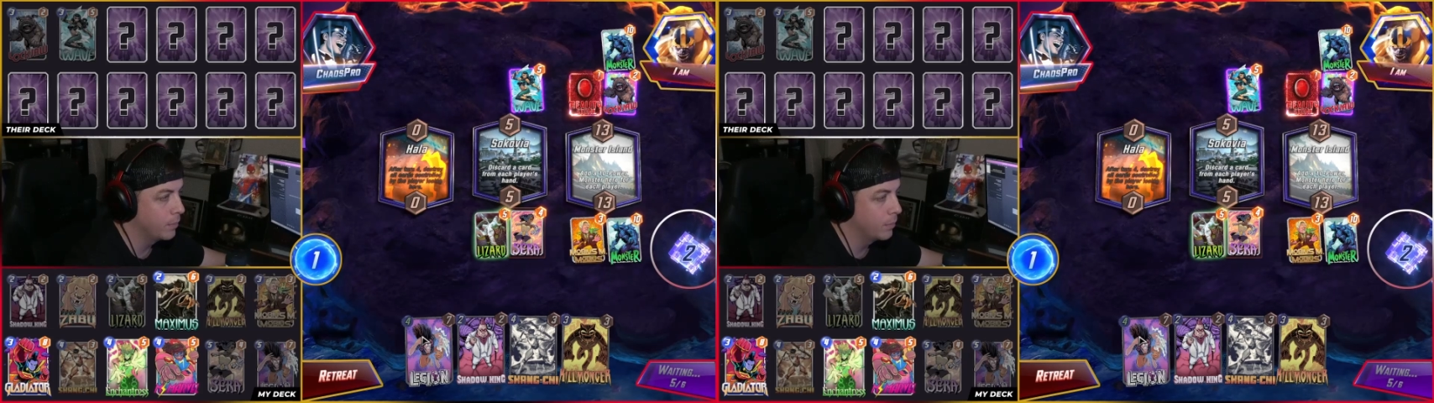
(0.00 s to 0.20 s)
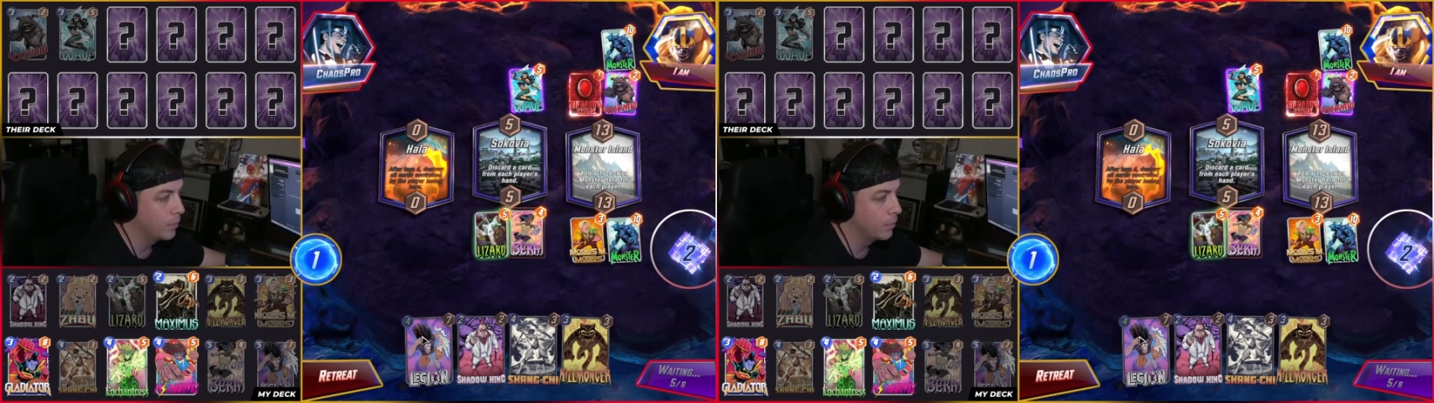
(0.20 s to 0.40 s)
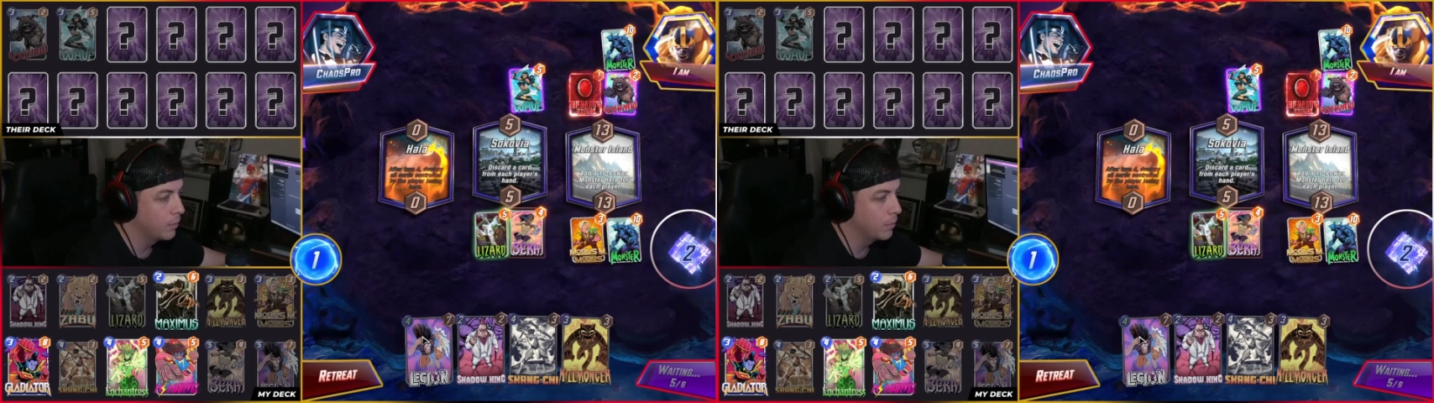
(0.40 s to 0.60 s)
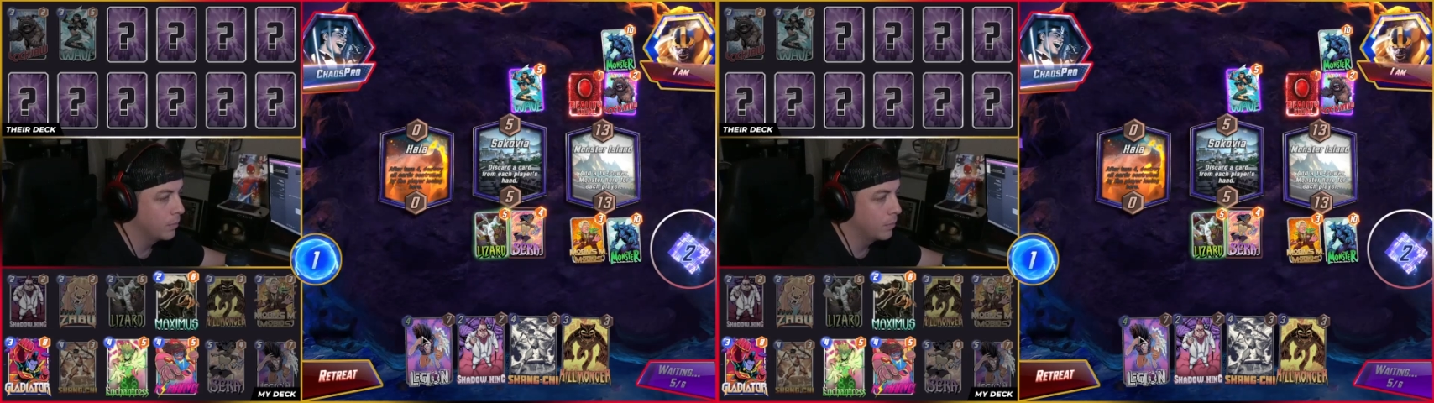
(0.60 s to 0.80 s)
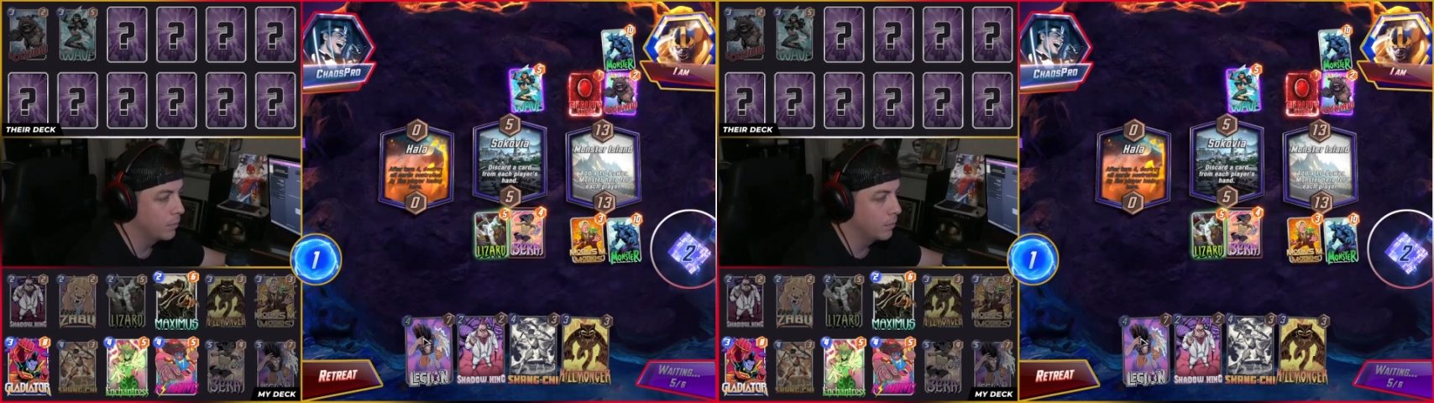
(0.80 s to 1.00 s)

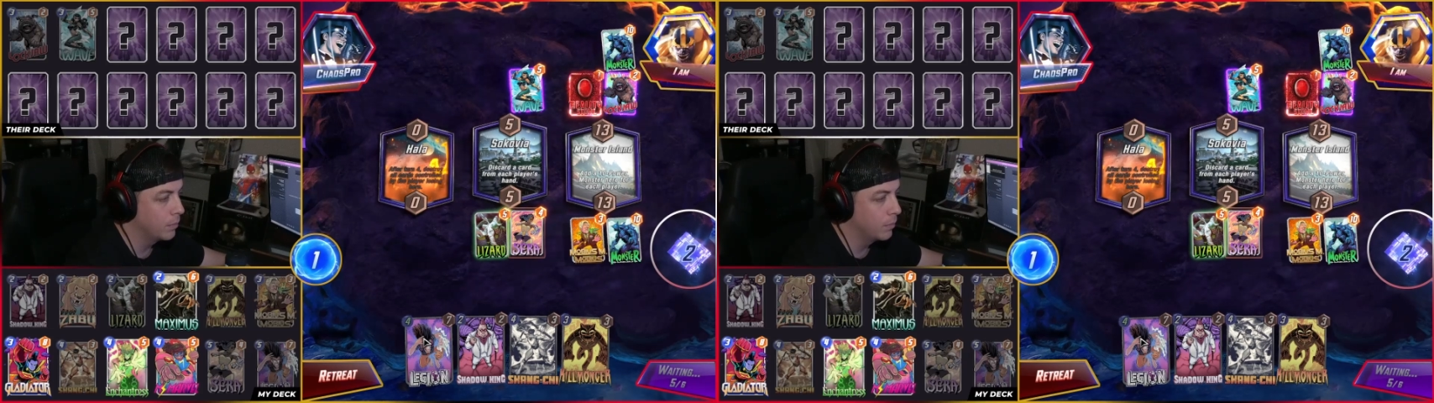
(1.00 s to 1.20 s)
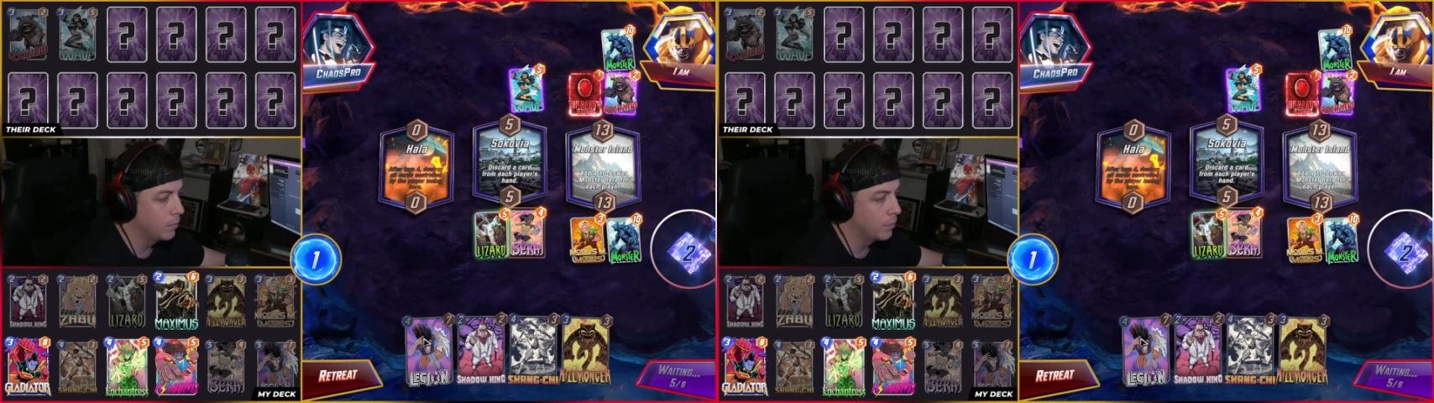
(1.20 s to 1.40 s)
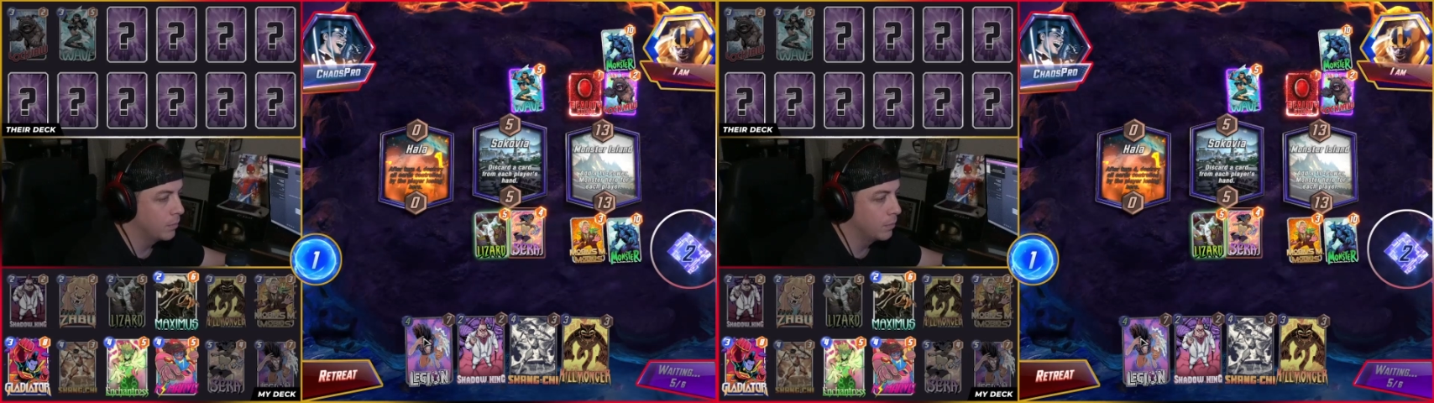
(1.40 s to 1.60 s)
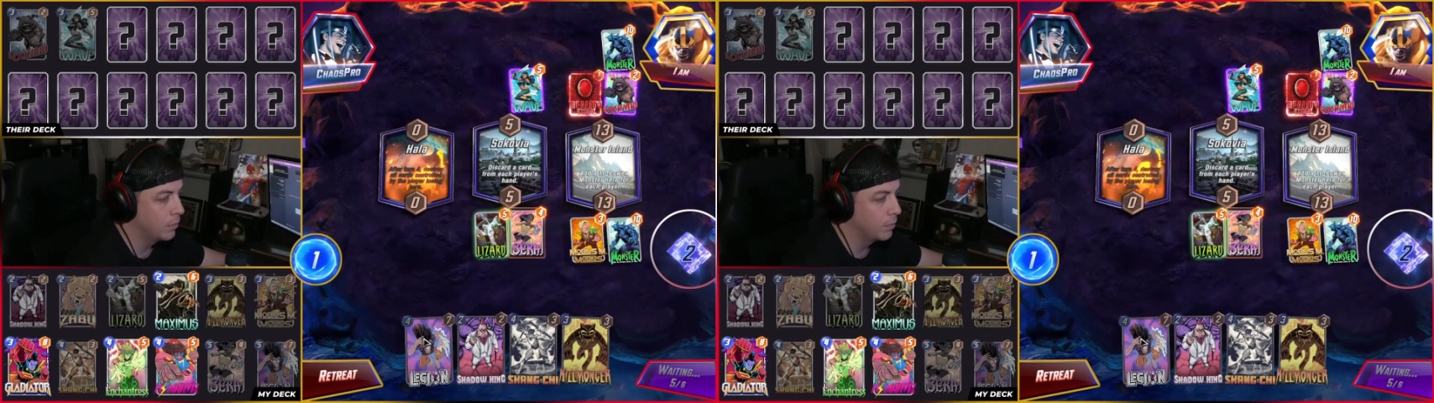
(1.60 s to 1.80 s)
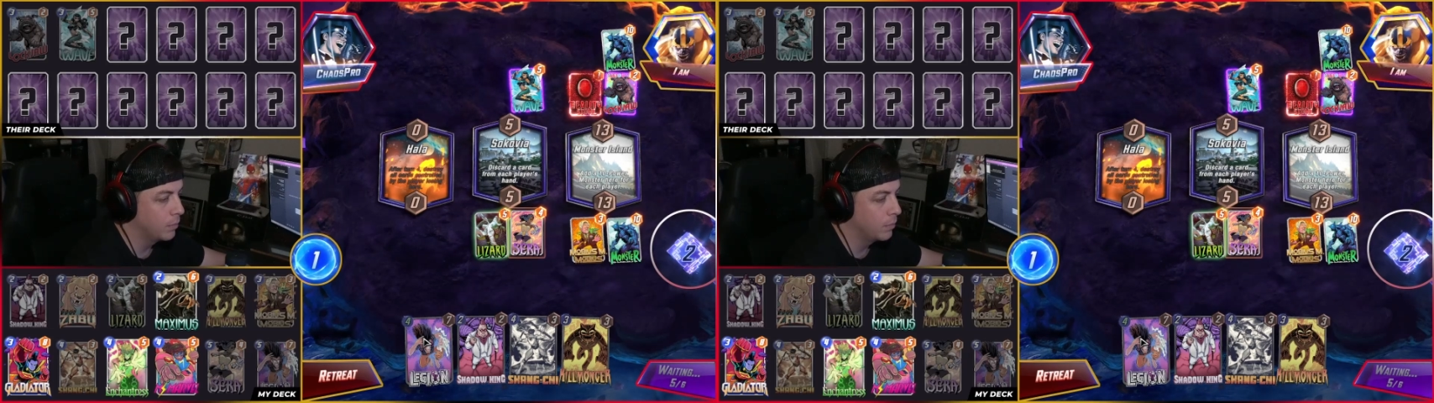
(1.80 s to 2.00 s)

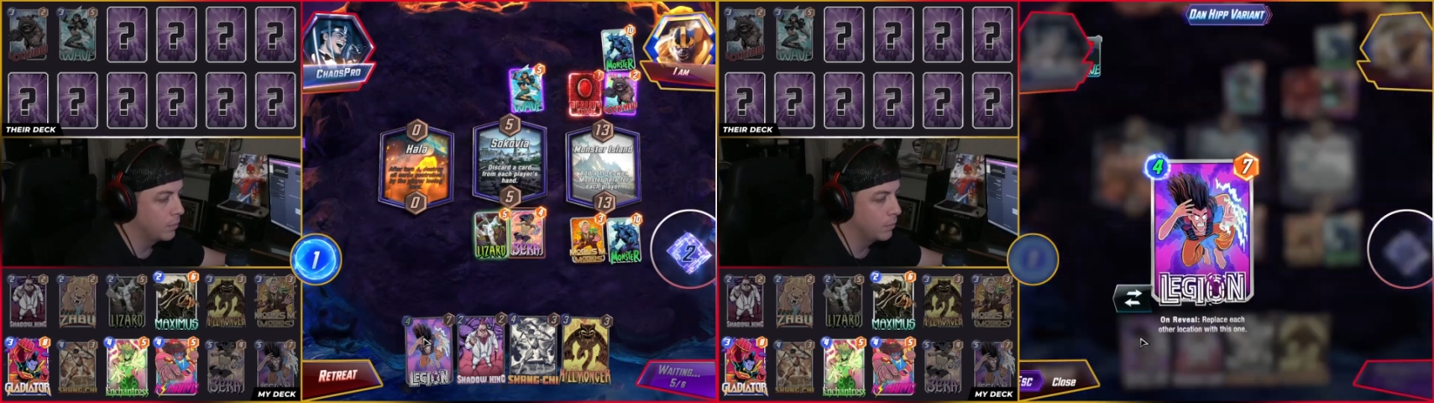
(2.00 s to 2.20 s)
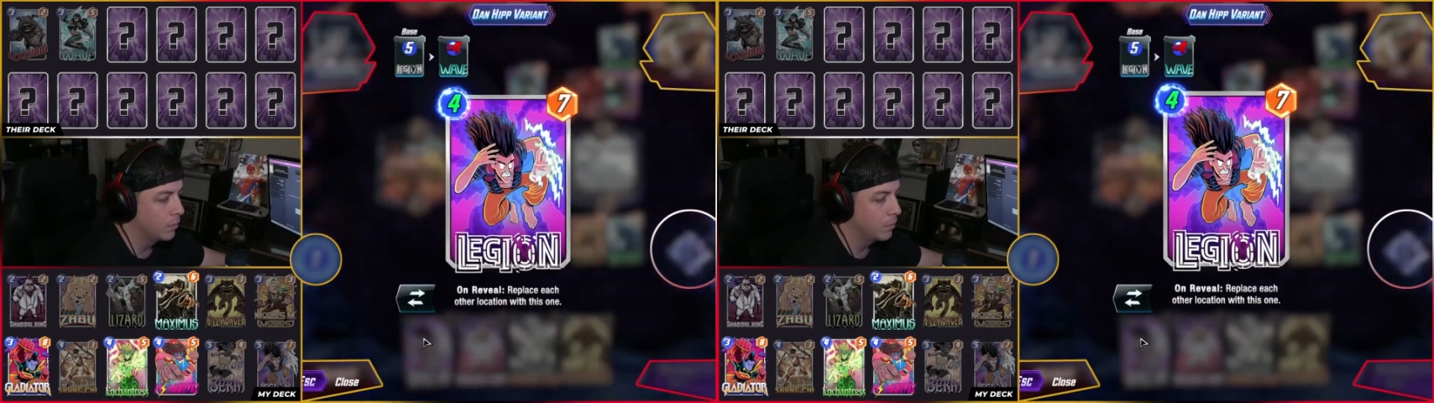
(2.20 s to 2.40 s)
Nothing is said.